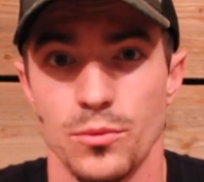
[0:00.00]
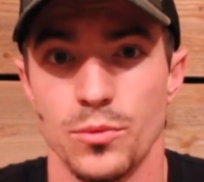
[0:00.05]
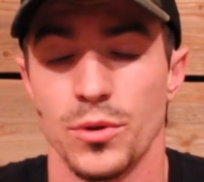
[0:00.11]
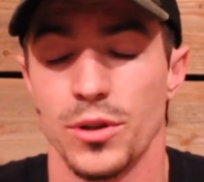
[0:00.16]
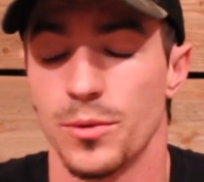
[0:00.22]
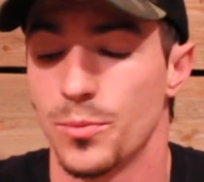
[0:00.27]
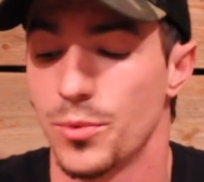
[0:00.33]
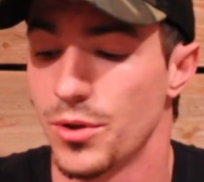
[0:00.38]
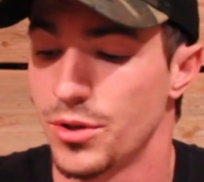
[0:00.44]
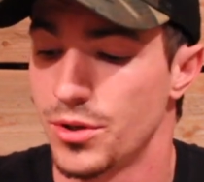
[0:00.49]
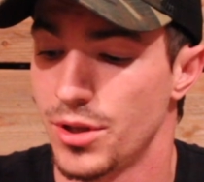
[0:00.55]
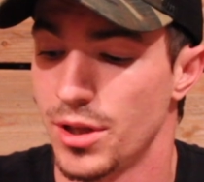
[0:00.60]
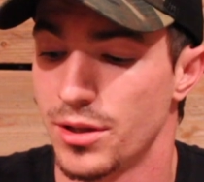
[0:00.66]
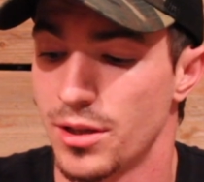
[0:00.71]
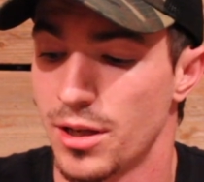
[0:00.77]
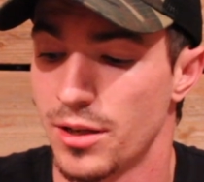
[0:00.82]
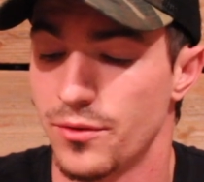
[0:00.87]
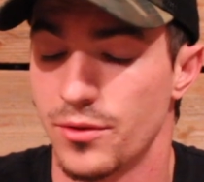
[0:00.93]
Really
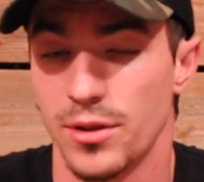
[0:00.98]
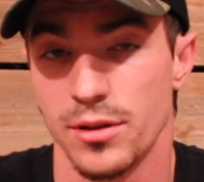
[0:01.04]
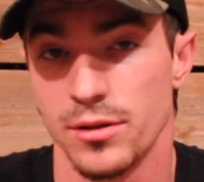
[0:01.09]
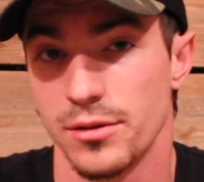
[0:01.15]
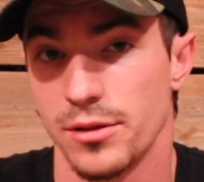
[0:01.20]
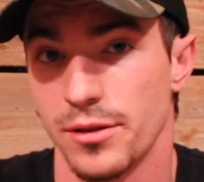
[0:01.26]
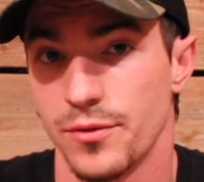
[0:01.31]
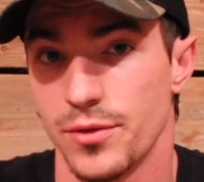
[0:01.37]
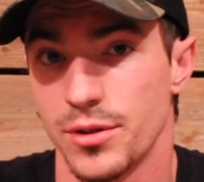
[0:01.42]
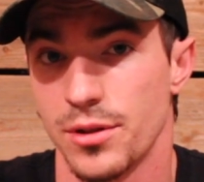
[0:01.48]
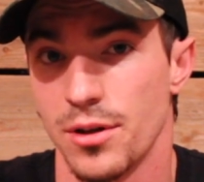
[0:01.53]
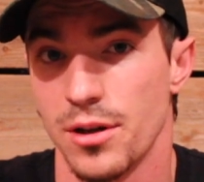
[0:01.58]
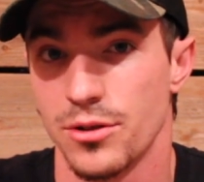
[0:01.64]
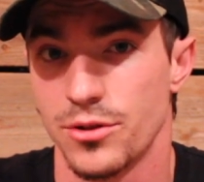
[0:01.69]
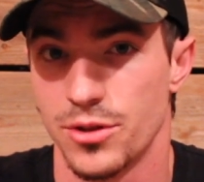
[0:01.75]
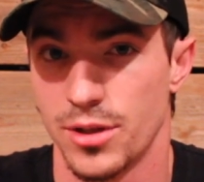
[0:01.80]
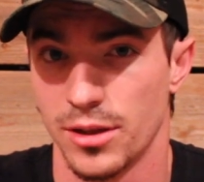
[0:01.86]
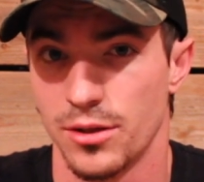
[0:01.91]
appreciate that. If you guys are looking for
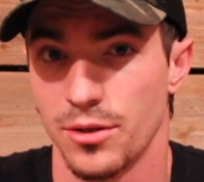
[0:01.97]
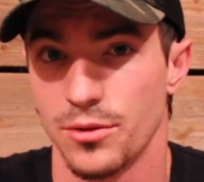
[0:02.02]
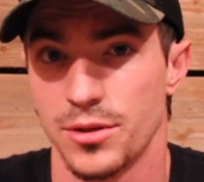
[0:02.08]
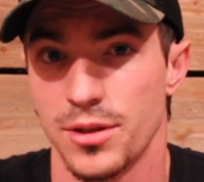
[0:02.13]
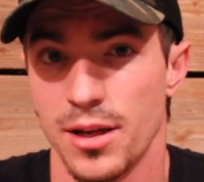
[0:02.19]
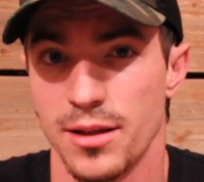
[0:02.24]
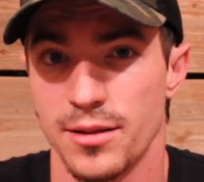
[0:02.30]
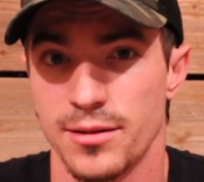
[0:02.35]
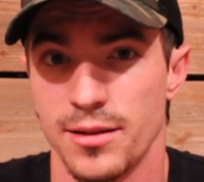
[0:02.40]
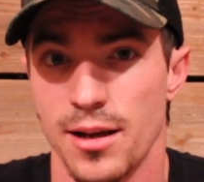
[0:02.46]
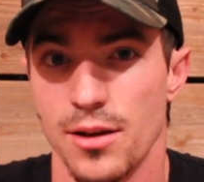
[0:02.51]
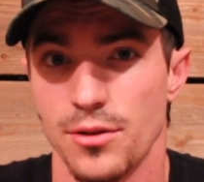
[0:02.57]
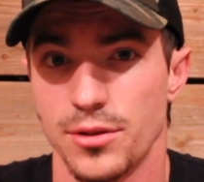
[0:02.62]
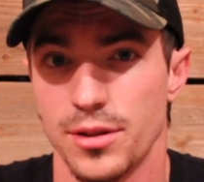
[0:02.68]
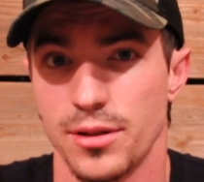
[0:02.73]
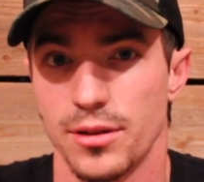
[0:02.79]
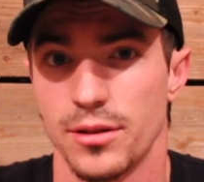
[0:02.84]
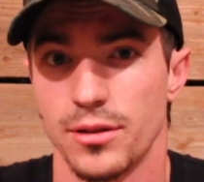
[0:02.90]
cigars, check those guys
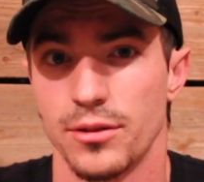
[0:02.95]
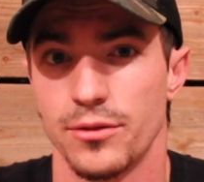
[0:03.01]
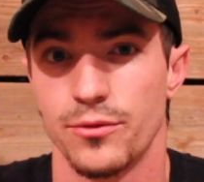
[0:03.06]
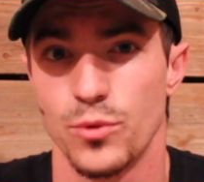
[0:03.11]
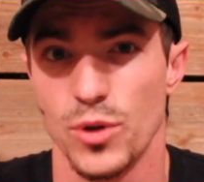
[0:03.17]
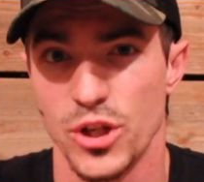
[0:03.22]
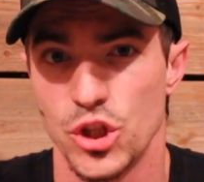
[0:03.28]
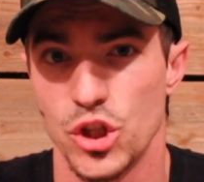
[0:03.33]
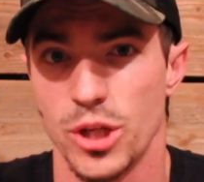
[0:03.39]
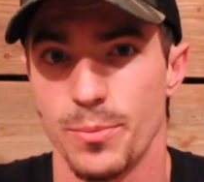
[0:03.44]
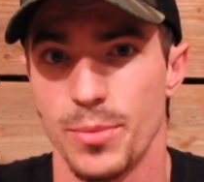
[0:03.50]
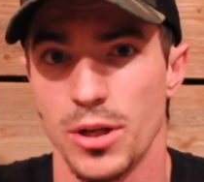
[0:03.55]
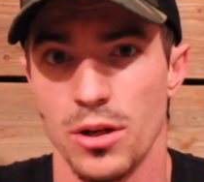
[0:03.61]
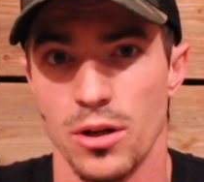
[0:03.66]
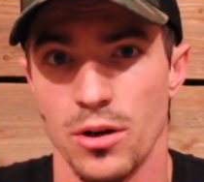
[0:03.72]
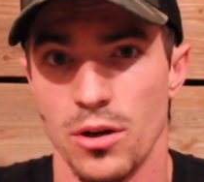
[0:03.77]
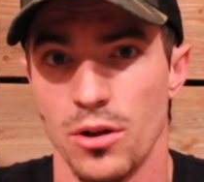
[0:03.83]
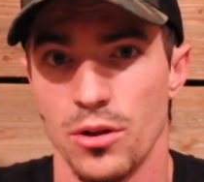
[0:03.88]
out. Free
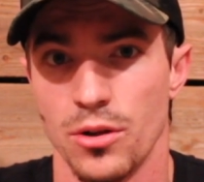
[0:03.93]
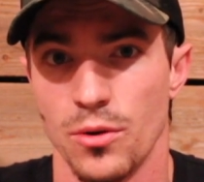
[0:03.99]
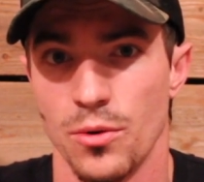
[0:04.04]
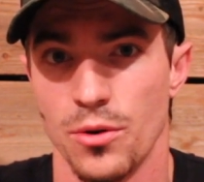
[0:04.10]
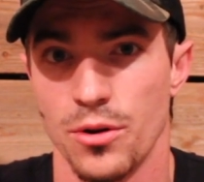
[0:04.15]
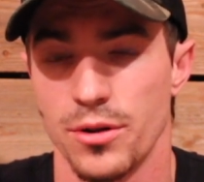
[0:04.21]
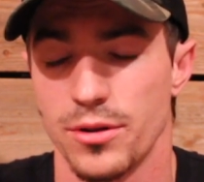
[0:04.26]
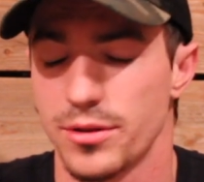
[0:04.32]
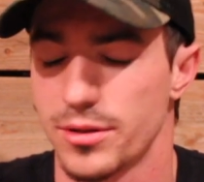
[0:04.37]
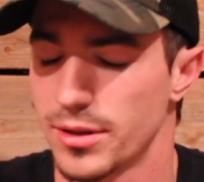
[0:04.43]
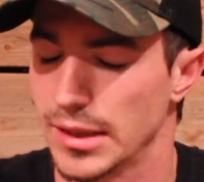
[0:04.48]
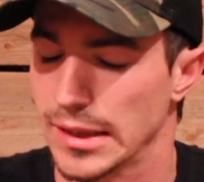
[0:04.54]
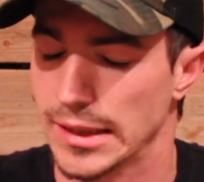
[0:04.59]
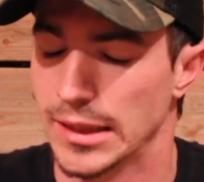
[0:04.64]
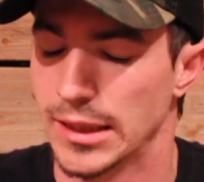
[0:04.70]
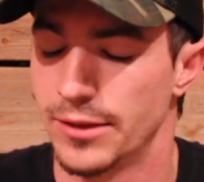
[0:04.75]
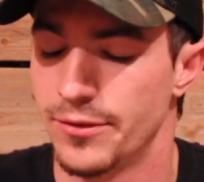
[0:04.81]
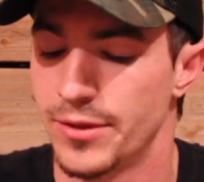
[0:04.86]
shipping on all their orders.
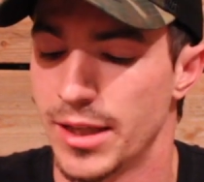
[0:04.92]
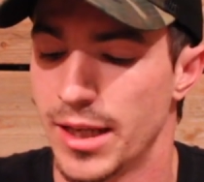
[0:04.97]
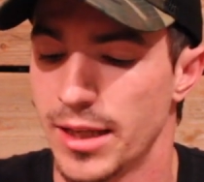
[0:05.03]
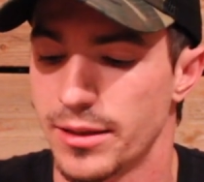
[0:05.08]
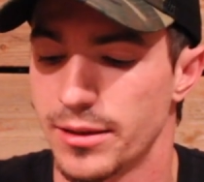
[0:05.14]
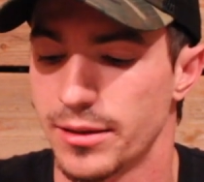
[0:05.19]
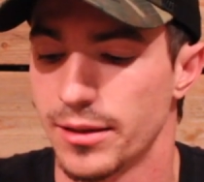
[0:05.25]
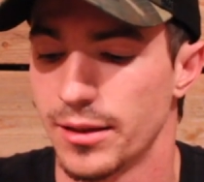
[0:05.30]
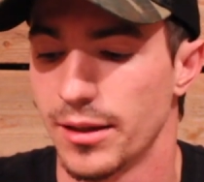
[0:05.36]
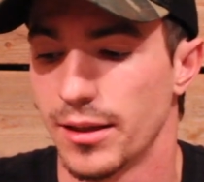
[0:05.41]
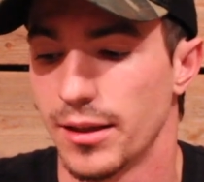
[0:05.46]
Love that.